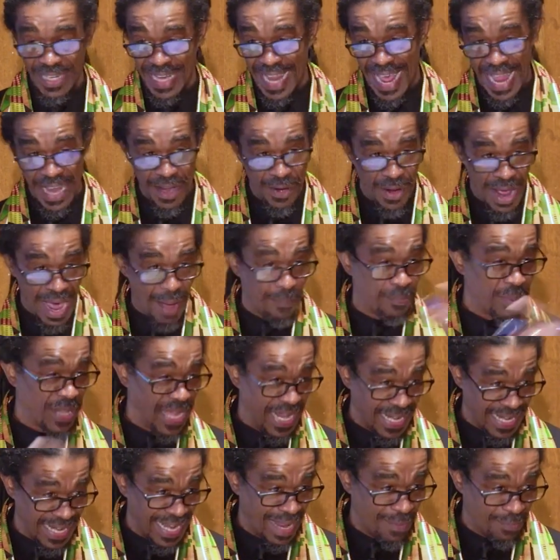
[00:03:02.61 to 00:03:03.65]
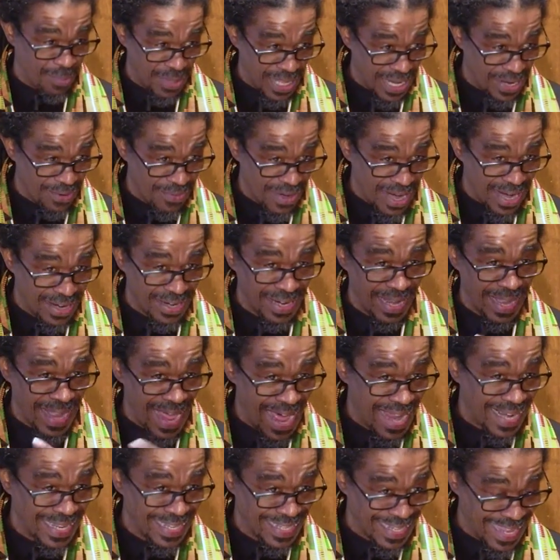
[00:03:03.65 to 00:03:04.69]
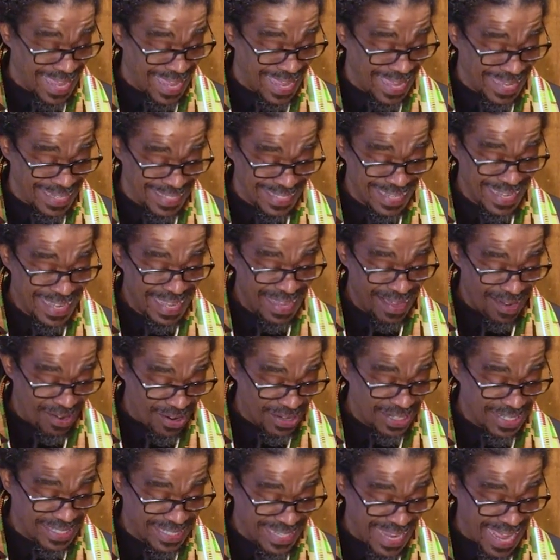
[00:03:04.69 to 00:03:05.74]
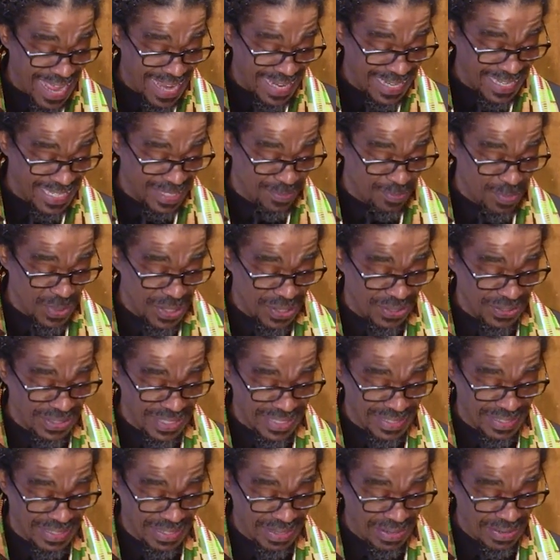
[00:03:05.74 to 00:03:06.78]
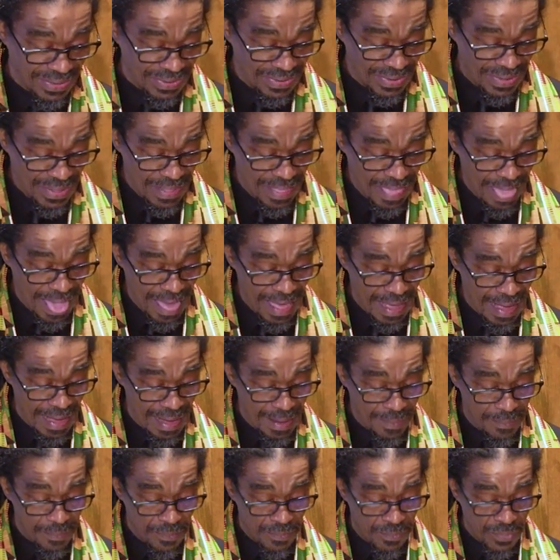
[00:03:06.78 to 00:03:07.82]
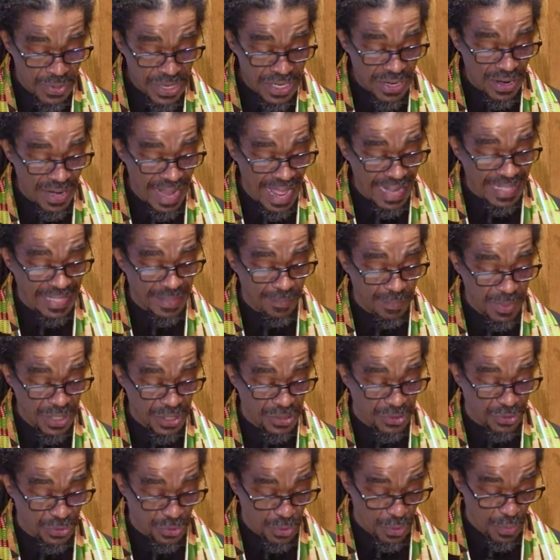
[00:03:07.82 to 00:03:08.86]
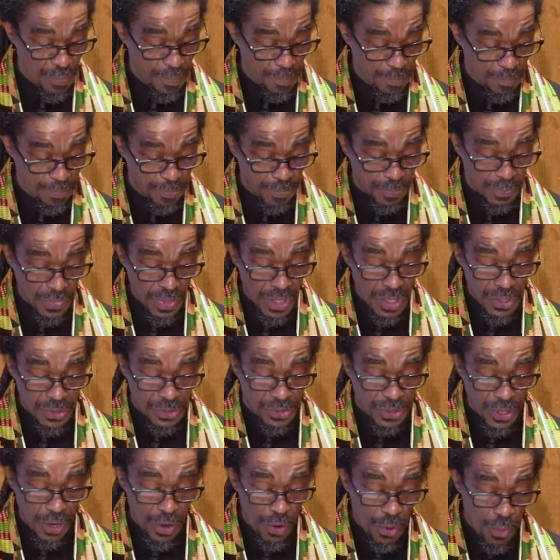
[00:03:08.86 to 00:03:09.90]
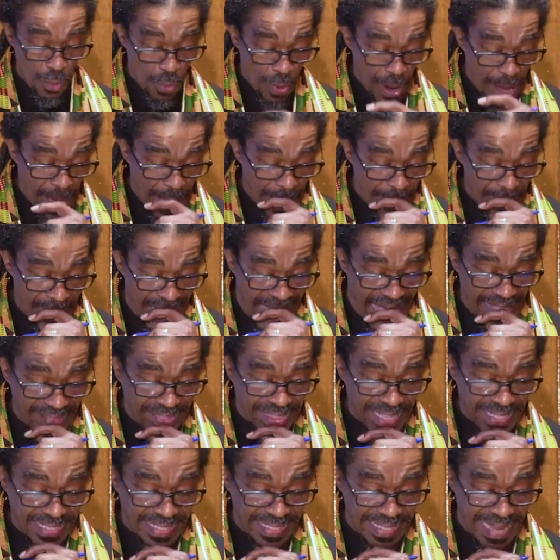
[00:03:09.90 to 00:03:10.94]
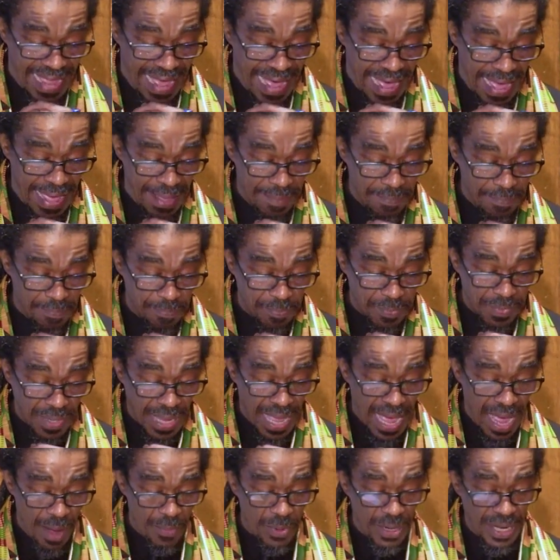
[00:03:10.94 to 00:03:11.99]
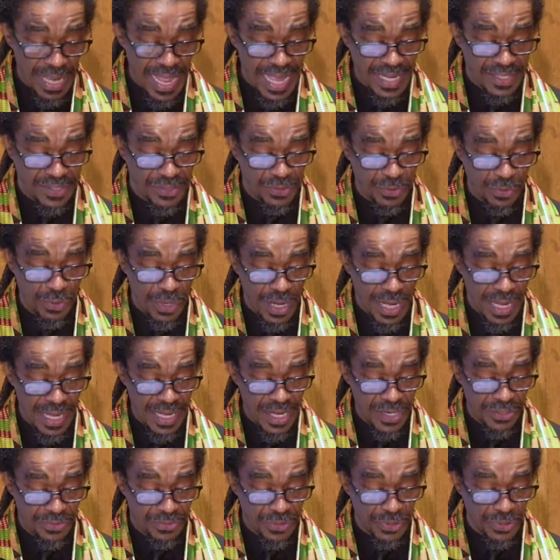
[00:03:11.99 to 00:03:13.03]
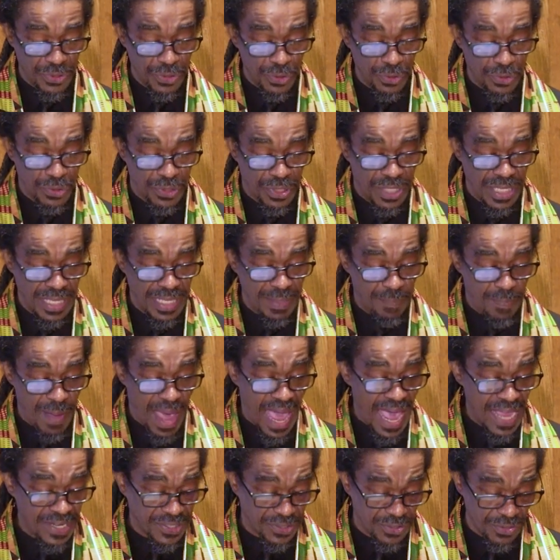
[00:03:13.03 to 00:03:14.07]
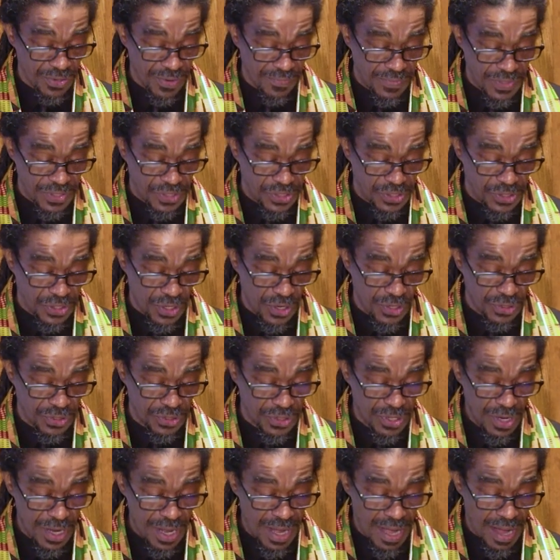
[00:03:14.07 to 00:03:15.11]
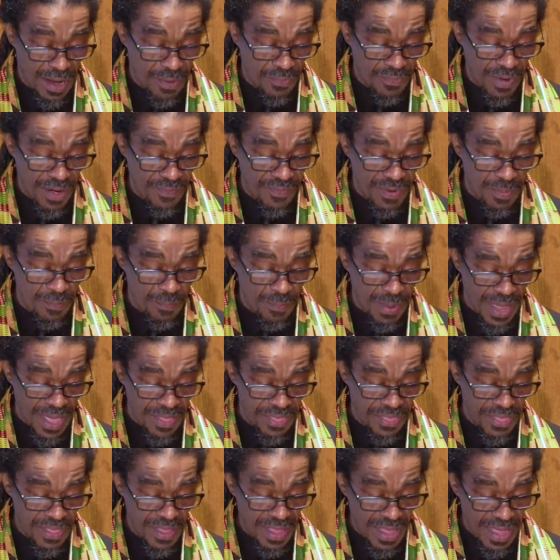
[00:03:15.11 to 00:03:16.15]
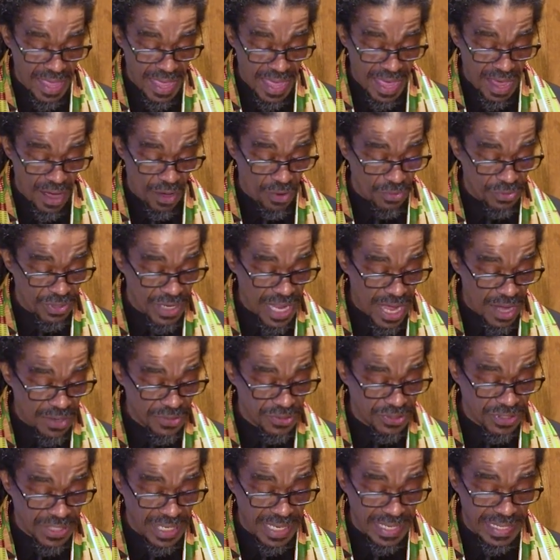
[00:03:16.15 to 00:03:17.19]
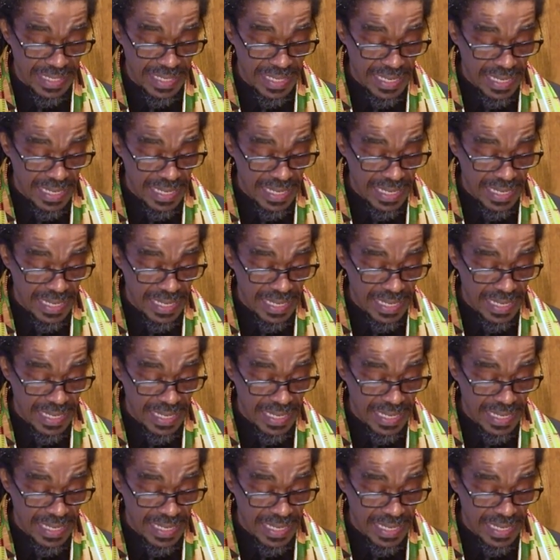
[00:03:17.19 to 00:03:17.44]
And I know I played in that playground a lot of days on the side of this building. So we know that to be true. So at this time, I would like to introduce the pastor of this church, Reverend Beth L. Nelson.